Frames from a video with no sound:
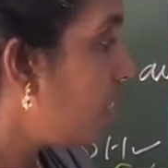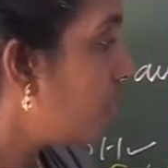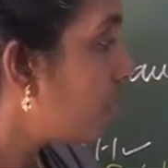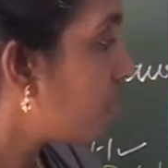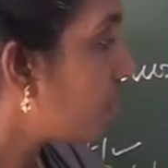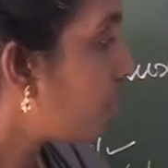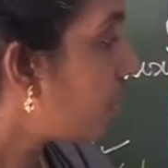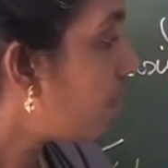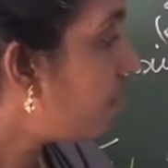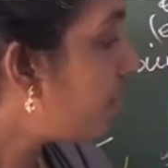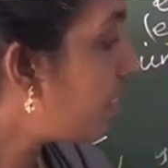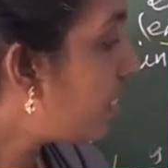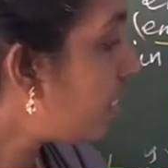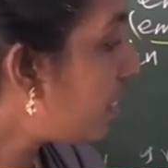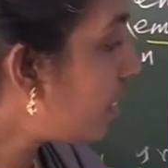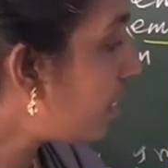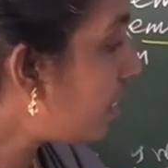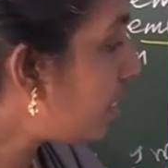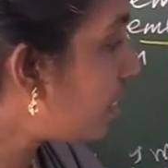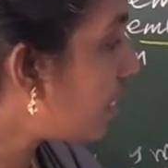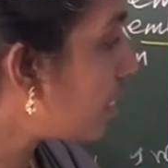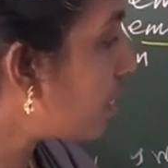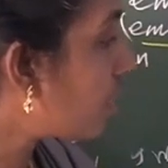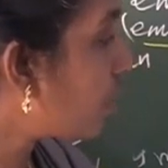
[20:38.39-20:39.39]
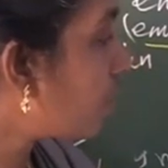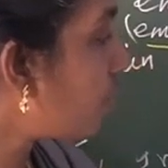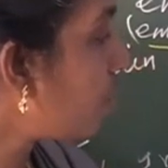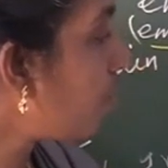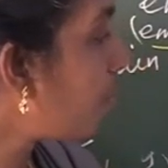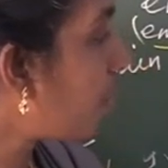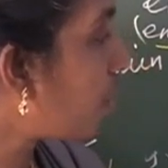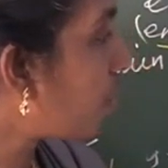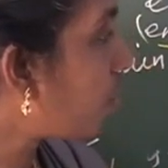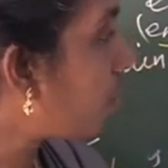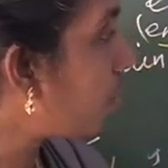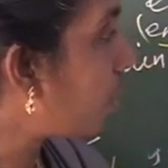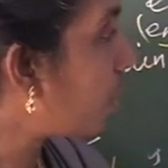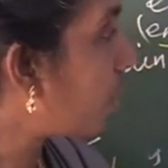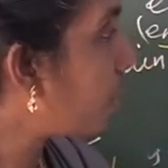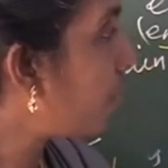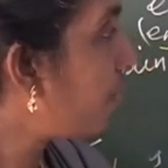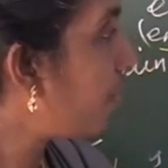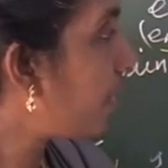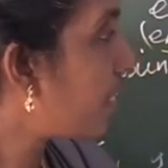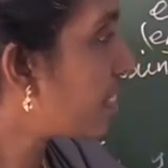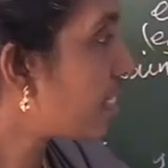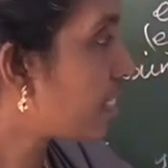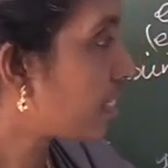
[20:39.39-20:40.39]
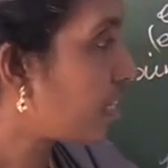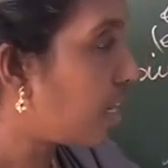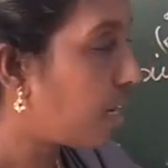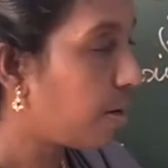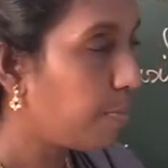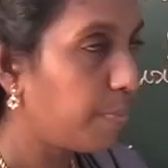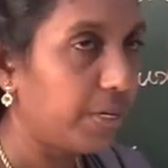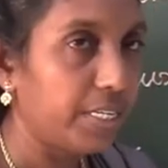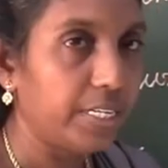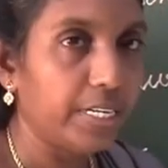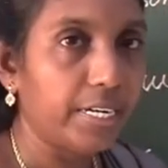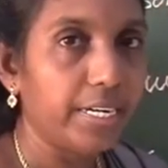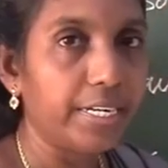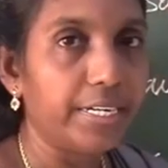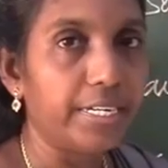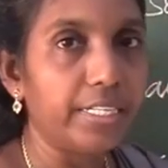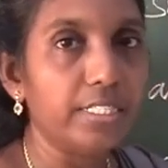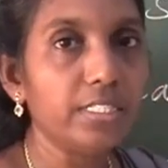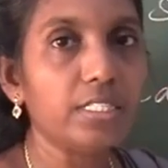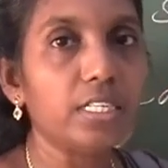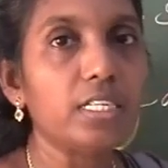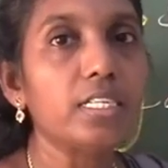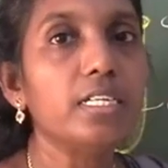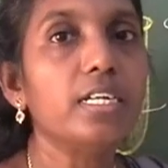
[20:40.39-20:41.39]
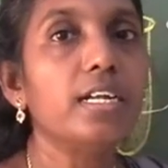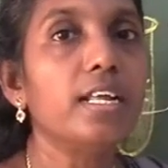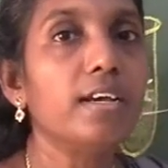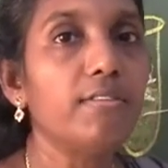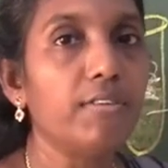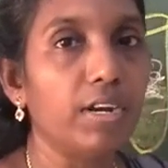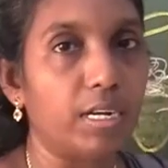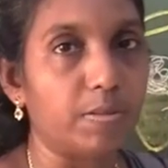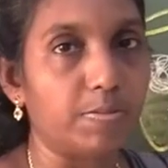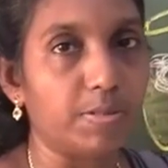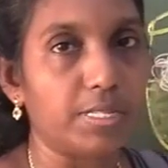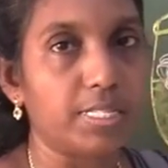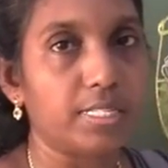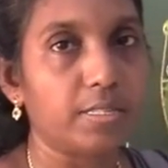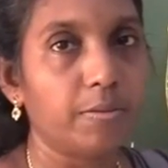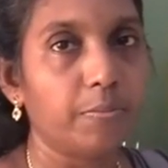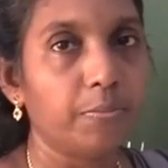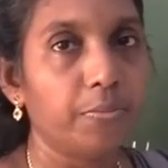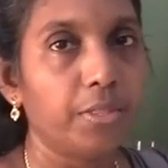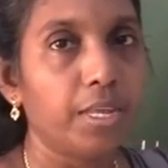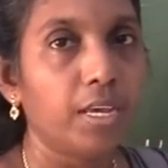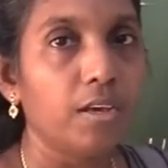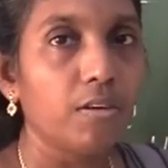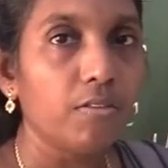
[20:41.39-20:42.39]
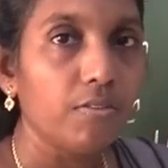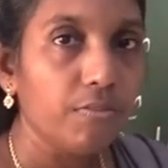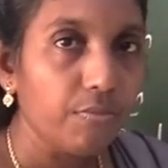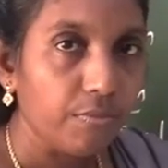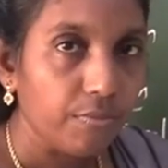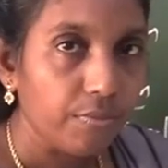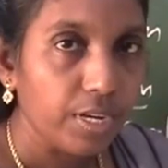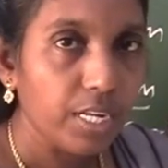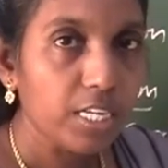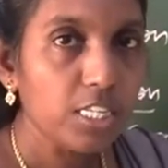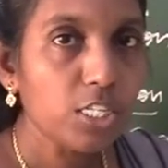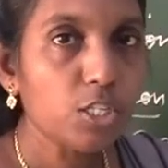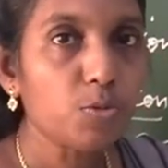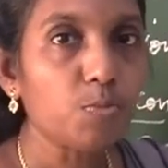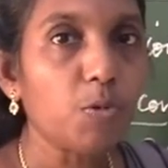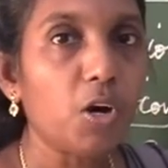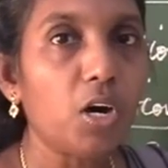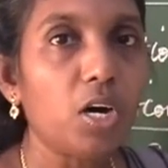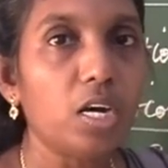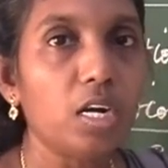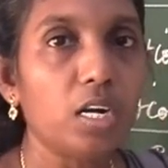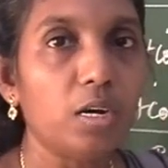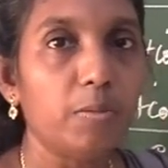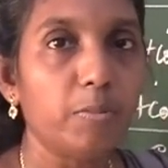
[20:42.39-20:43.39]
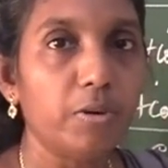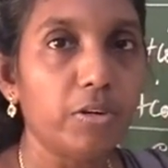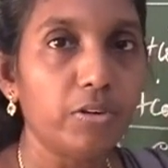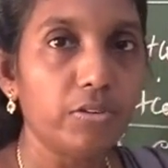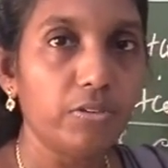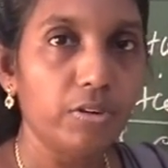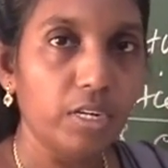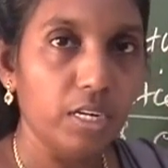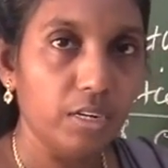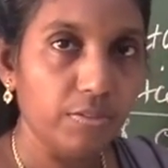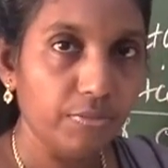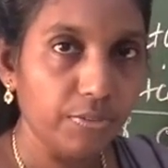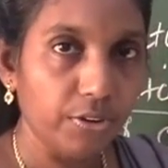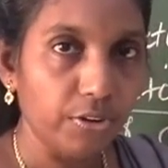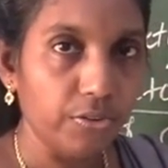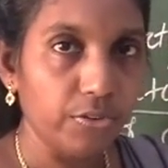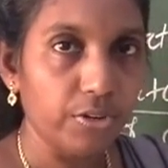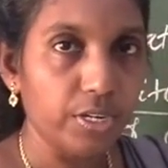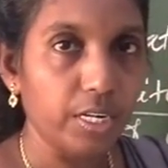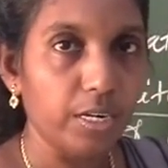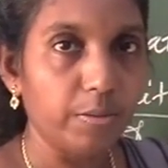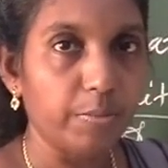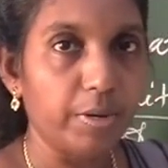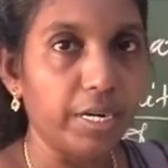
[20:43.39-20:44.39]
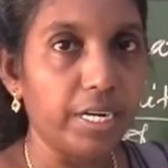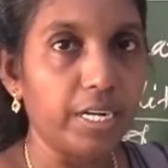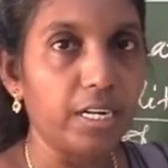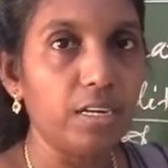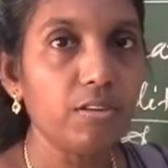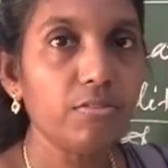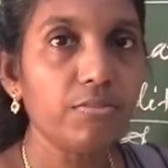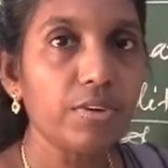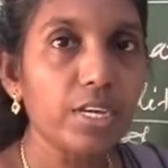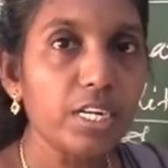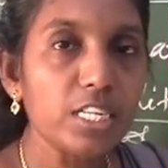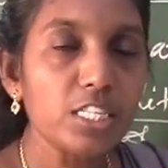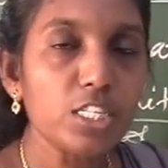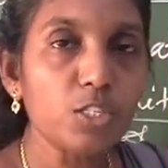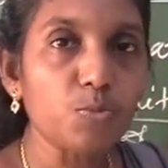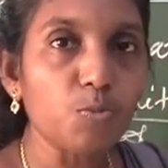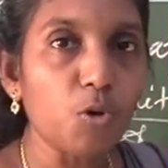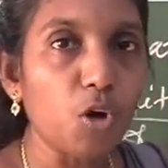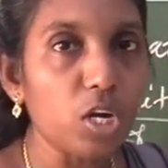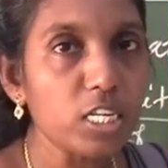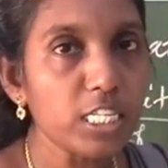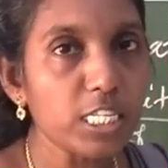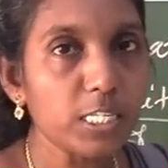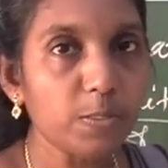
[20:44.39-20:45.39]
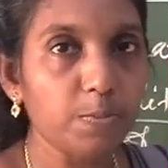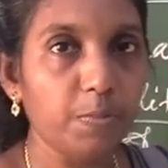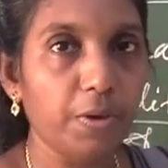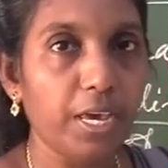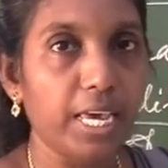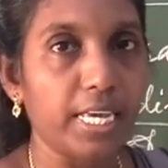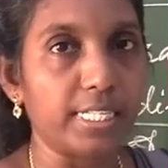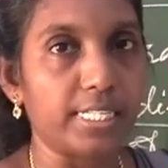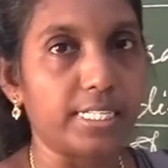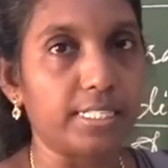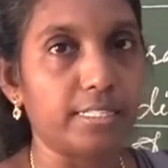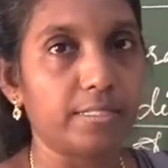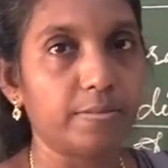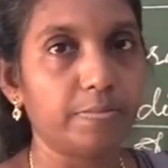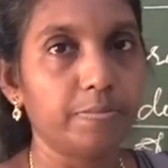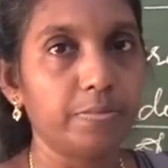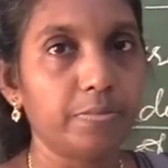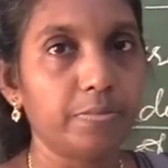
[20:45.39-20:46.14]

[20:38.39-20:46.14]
So within the test tube or conical flask or a petri dish, it develops very small amount of nutrient medium, very small space.